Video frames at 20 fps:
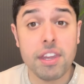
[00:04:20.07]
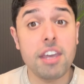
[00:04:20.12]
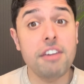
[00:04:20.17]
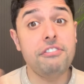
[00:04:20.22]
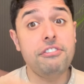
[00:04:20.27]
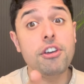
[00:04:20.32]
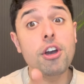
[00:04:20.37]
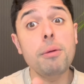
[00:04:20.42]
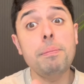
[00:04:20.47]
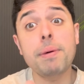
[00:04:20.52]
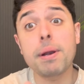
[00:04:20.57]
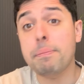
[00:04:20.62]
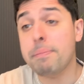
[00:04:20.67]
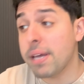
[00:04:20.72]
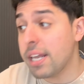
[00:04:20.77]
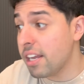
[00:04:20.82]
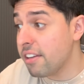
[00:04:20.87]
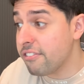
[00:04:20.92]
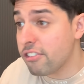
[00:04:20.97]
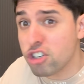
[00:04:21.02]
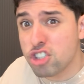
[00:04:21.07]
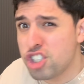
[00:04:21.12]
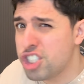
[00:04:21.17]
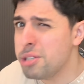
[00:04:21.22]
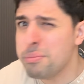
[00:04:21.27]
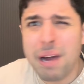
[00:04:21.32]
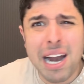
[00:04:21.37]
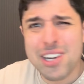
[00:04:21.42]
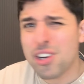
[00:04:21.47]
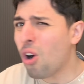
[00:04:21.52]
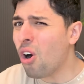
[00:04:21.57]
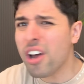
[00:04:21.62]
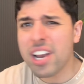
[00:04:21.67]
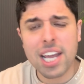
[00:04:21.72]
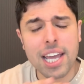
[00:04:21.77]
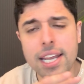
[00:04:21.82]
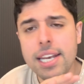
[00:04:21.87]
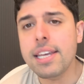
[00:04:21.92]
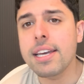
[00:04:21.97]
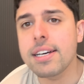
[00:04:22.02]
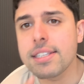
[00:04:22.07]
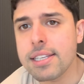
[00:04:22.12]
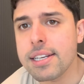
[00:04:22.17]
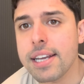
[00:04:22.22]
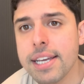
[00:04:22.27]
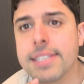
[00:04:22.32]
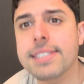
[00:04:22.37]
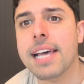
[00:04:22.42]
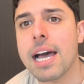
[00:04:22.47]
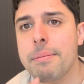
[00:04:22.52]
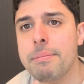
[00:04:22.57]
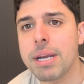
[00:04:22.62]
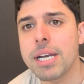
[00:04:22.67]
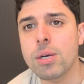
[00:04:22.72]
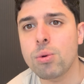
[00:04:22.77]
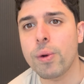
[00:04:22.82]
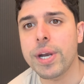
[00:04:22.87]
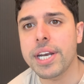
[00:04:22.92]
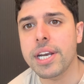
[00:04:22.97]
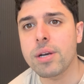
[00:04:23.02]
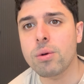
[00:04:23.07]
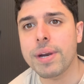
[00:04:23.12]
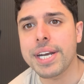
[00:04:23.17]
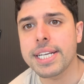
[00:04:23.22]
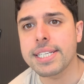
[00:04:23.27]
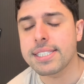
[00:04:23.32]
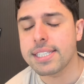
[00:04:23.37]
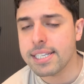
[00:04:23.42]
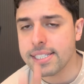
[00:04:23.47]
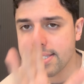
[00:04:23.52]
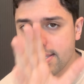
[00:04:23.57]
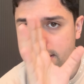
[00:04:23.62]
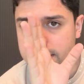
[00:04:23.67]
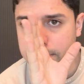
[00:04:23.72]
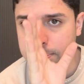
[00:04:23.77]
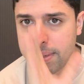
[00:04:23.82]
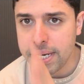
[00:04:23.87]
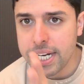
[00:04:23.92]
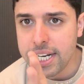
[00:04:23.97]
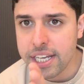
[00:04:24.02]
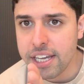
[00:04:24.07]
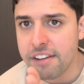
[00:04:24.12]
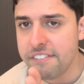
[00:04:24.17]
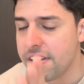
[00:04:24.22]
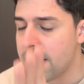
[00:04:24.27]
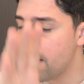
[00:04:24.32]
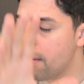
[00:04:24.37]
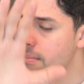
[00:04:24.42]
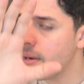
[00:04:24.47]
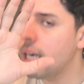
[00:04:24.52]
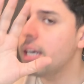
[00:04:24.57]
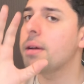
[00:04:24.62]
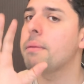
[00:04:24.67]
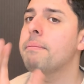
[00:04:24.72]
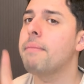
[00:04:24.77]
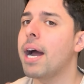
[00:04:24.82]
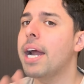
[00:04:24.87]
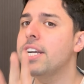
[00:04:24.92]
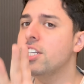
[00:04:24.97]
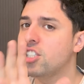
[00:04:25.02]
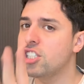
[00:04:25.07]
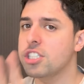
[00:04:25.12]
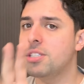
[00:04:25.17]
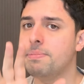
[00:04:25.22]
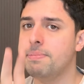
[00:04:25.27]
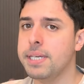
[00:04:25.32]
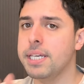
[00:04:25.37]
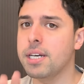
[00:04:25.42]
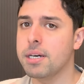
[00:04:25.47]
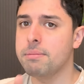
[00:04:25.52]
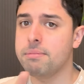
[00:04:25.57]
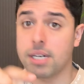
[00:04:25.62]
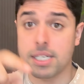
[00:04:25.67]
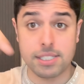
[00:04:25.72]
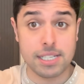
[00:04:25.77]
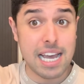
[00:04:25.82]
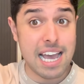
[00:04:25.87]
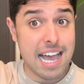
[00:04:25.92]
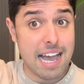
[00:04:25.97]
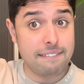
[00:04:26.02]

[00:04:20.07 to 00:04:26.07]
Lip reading: If you're preparing for GMAT or any other exam in 2026, PDF element might just be a must.